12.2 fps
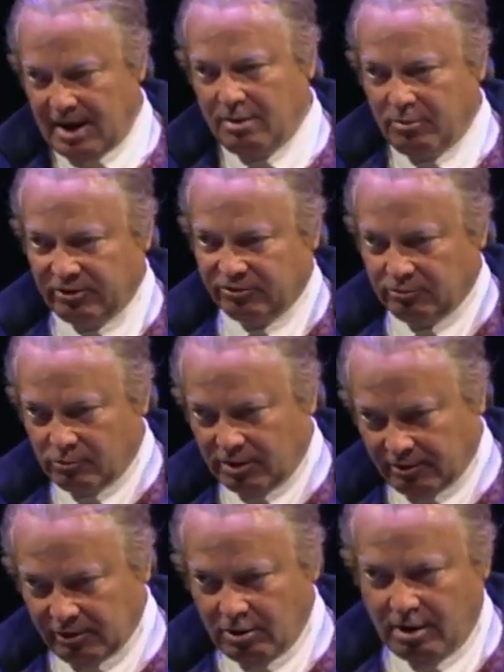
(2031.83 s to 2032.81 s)
I wasn't
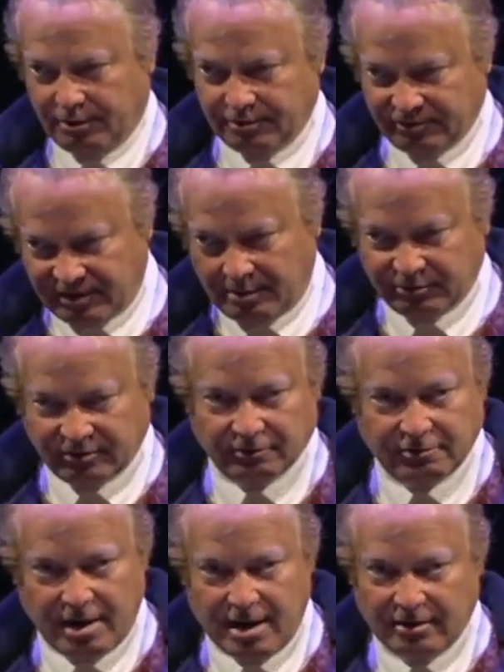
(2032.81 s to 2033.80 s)
one of the authors, I was
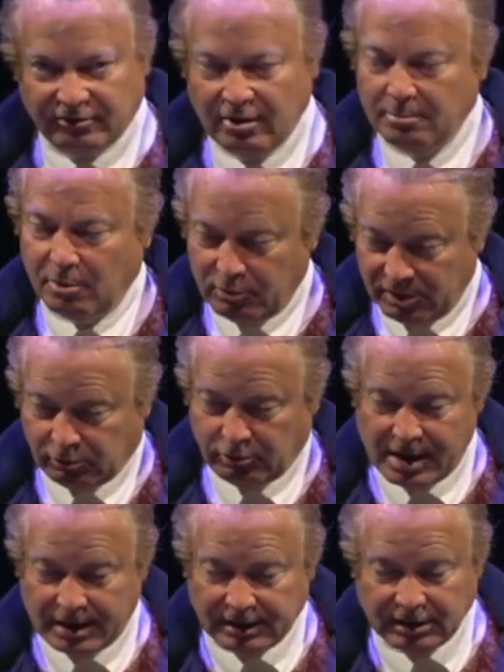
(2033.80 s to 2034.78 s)
in France, but we
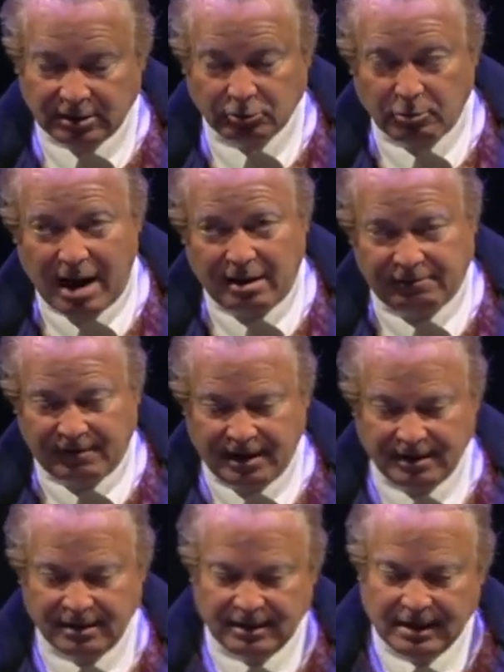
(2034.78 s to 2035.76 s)
created it and
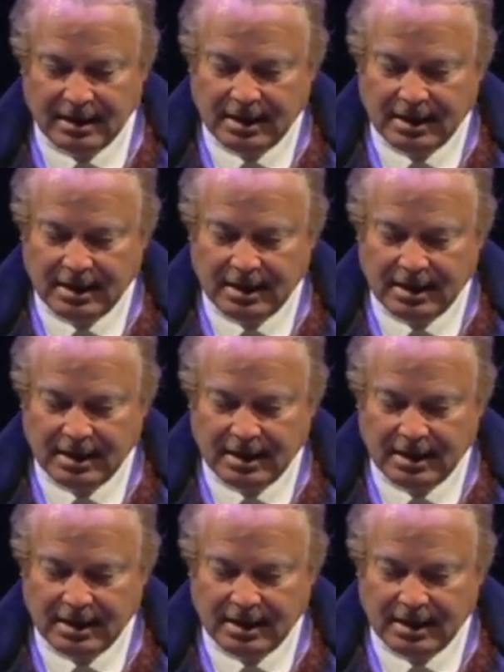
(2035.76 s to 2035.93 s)
ratified it.